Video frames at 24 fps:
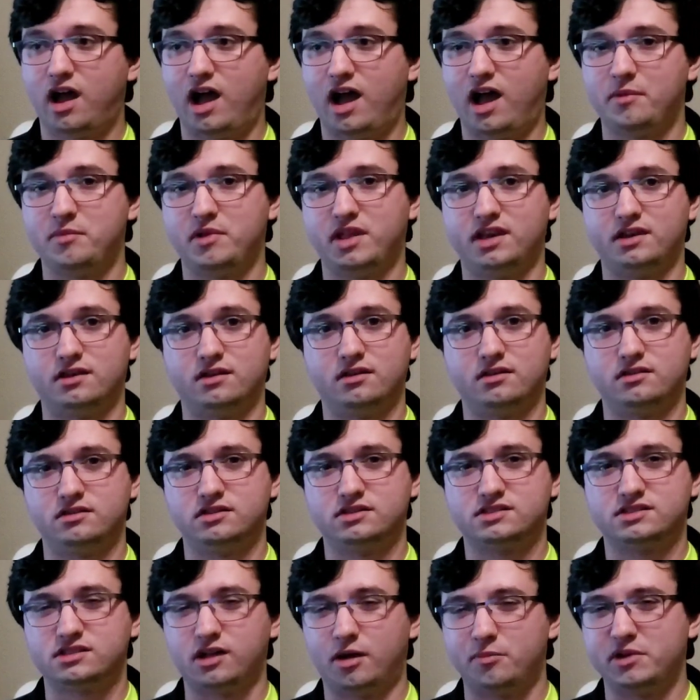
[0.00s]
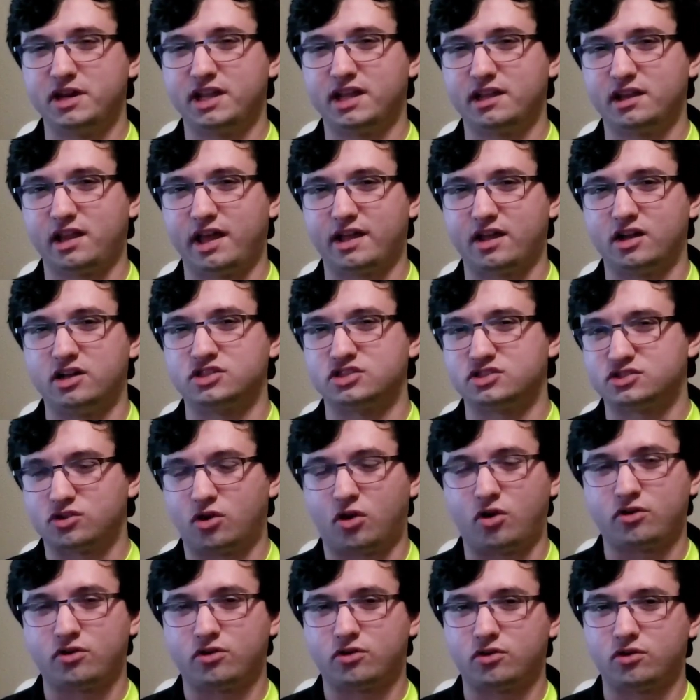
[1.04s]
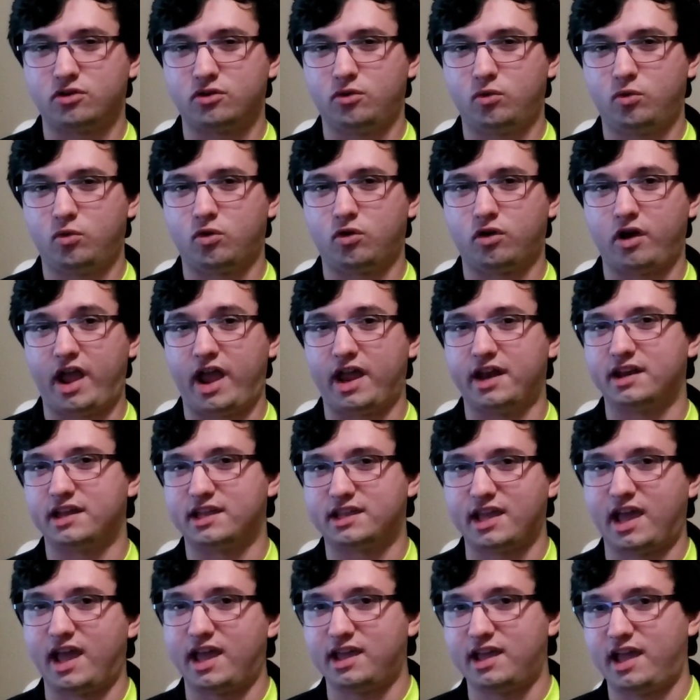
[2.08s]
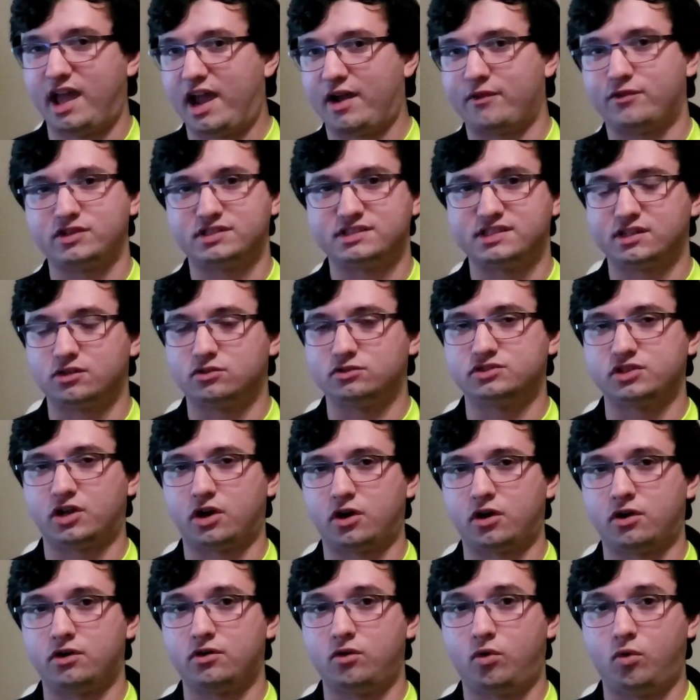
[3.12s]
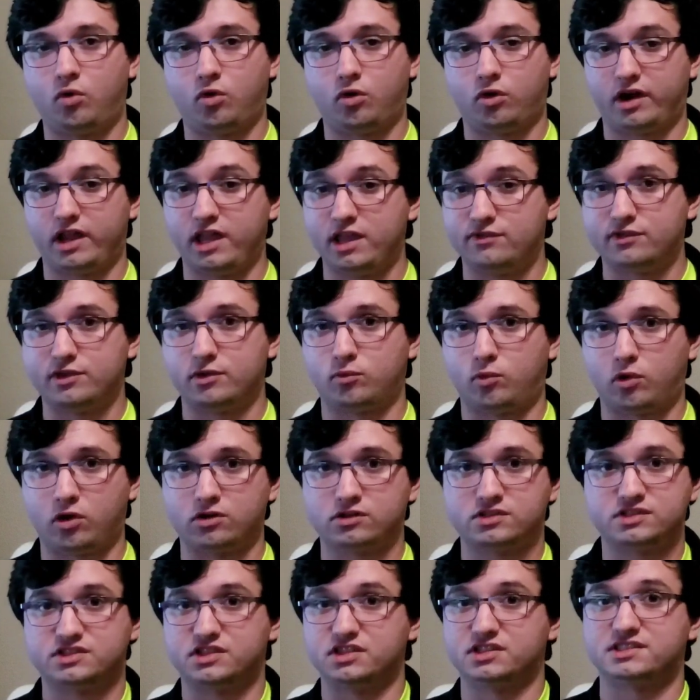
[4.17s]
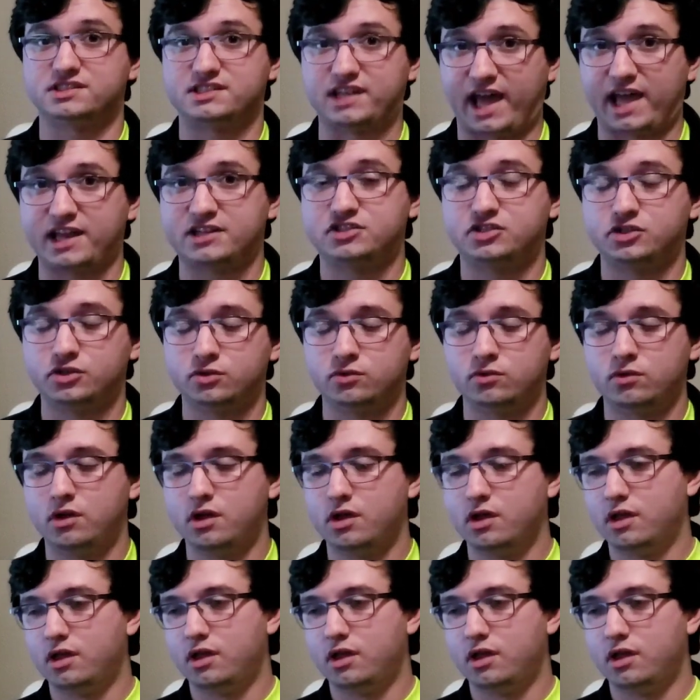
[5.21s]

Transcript: I mean, summoning, like, a starter or a negate every single turn, or even worse, the statue.